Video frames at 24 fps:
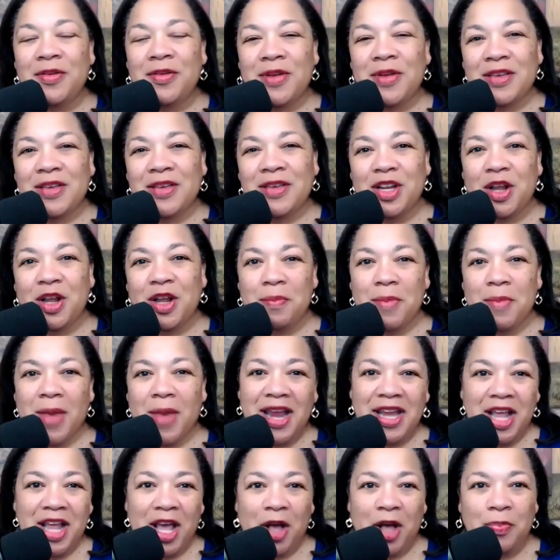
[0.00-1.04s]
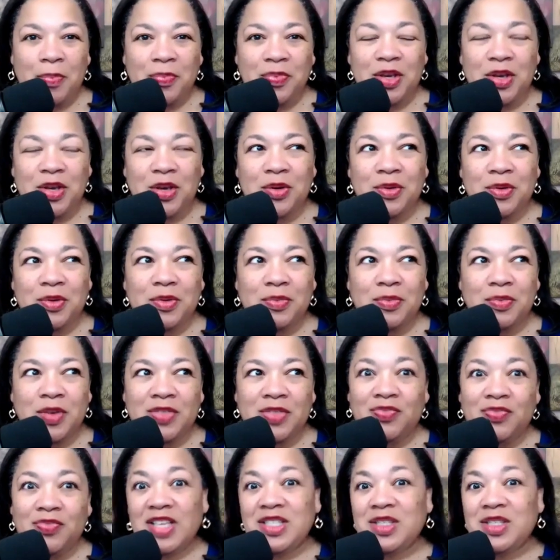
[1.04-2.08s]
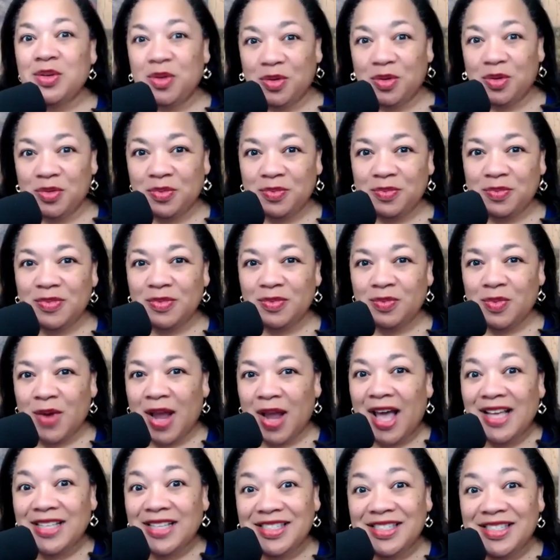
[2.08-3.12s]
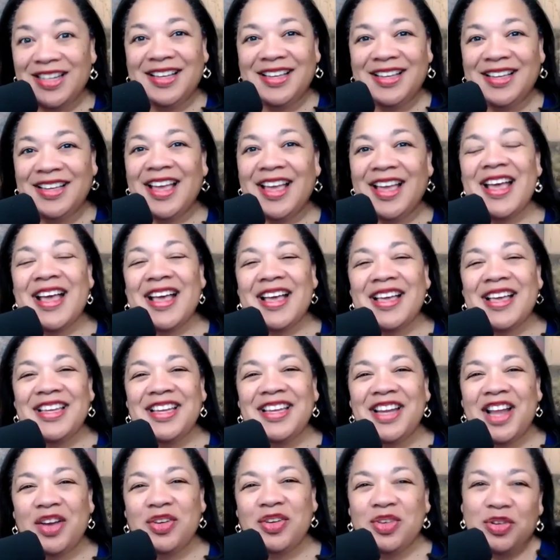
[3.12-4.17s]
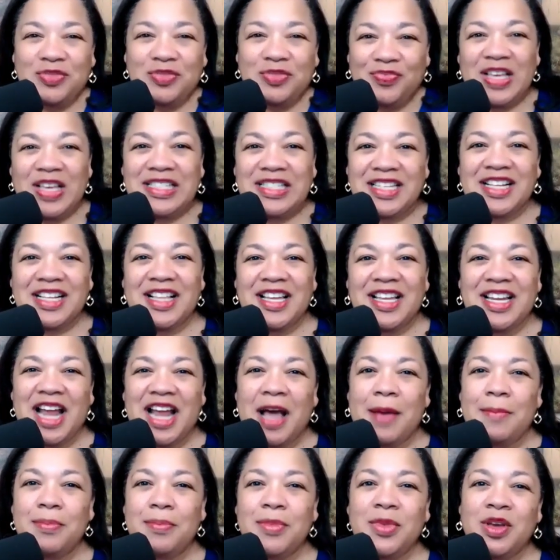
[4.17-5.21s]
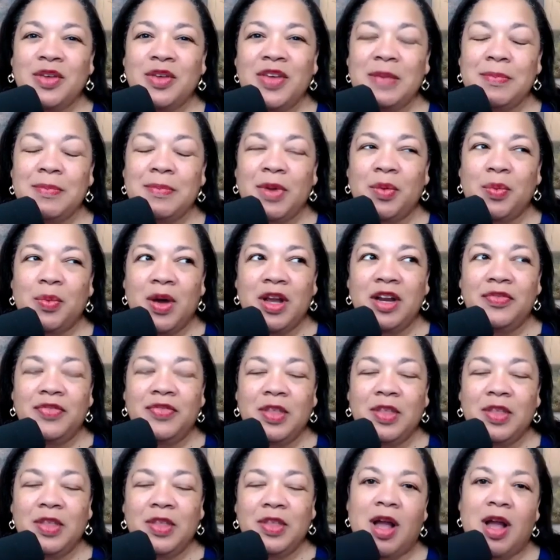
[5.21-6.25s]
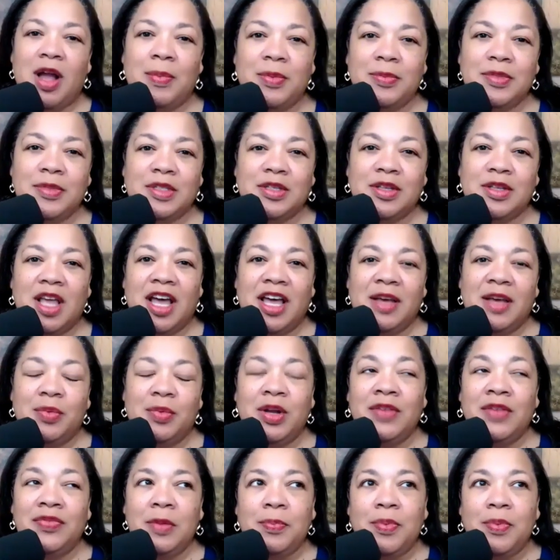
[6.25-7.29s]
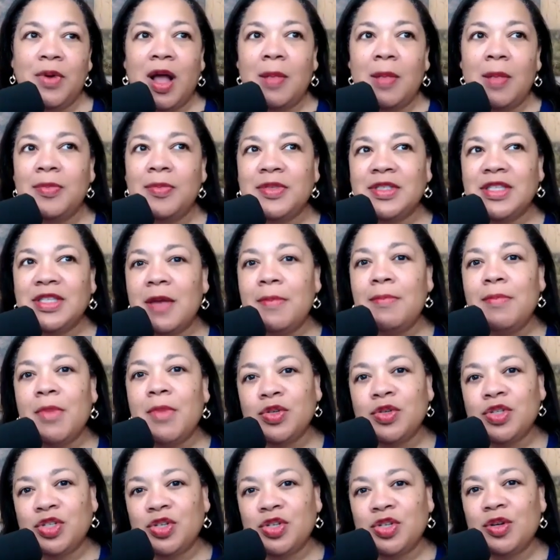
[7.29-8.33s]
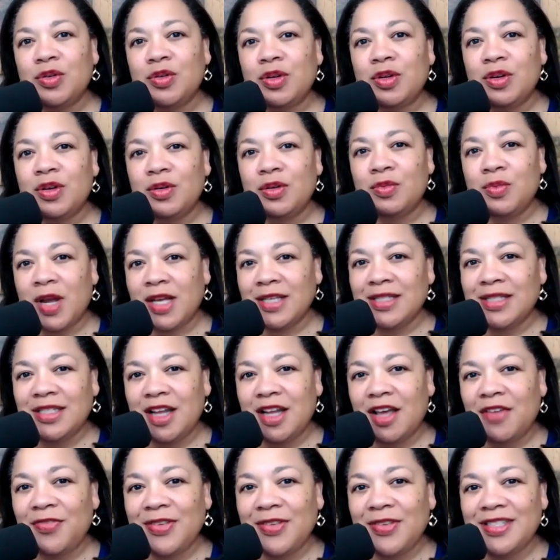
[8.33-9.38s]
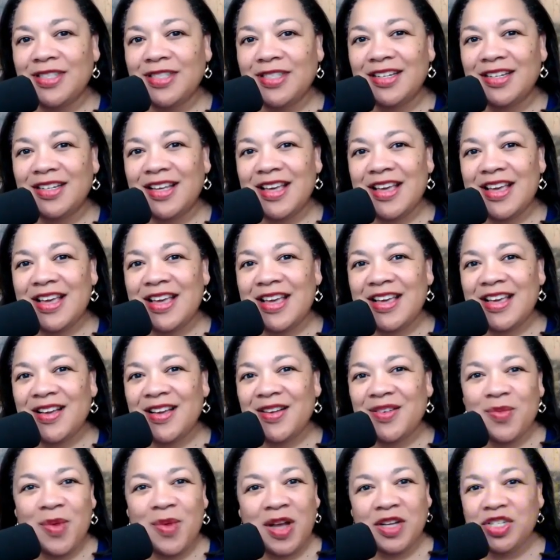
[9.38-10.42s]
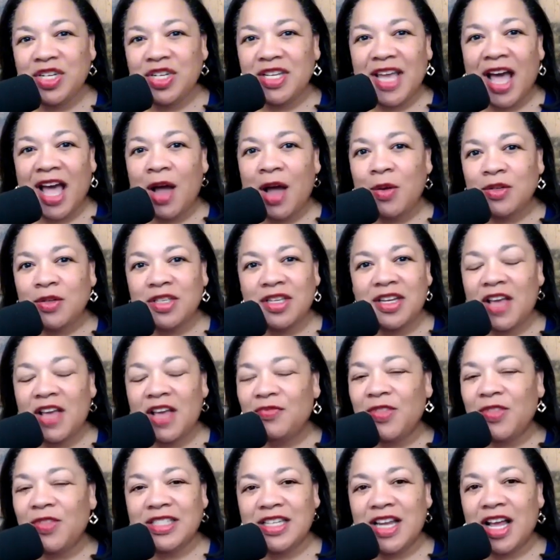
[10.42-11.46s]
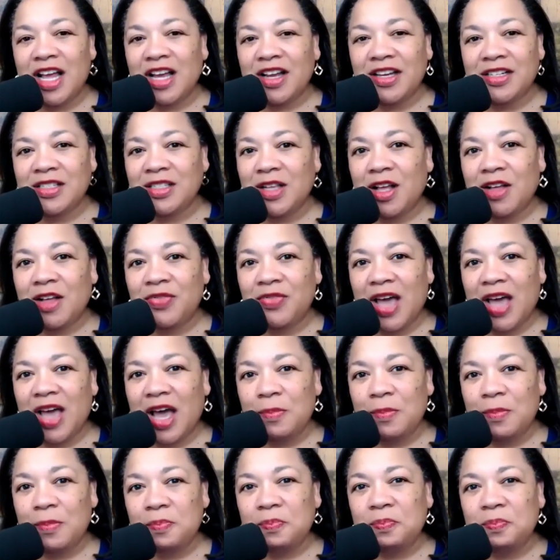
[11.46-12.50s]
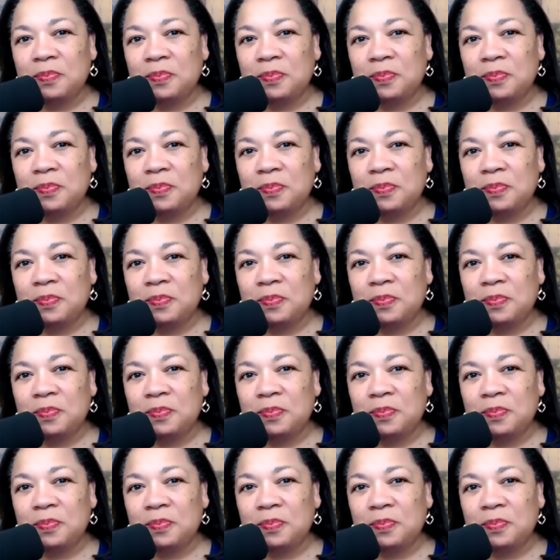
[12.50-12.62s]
sofa, might help you with physical rest. You're physically not moving, but what if the problem's emotional rest deficit? Watching hours of Netflix not going to solve that.